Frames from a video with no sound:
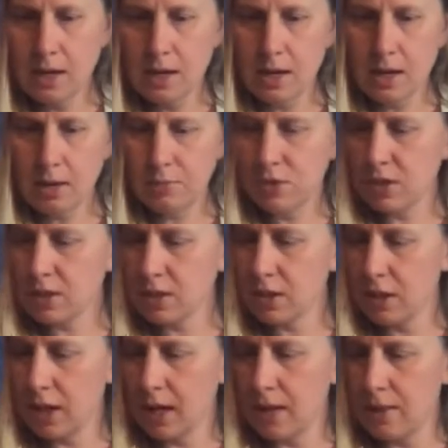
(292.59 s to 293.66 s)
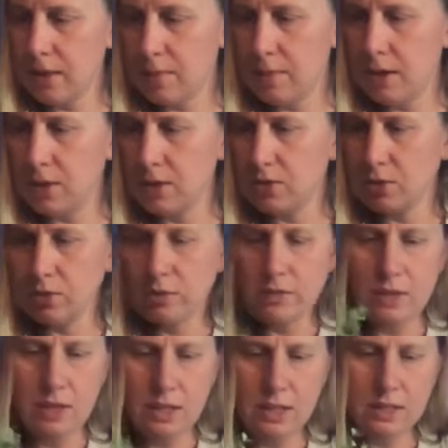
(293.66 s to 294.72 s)
And I'm just going to add them in sort of
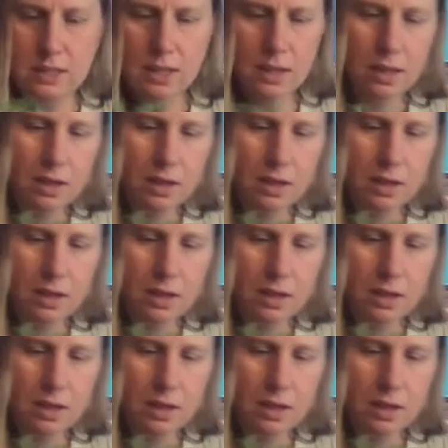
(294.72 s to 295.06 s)
in these